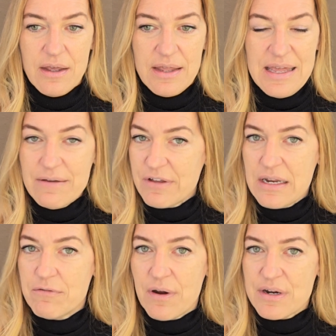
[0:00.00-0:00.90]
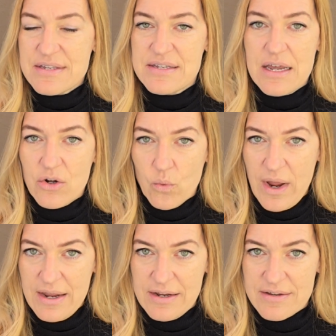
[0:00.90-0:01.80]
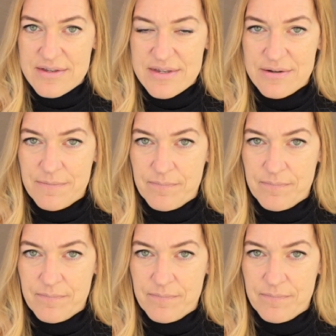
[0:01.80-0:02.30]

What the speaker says: in very subtle ways,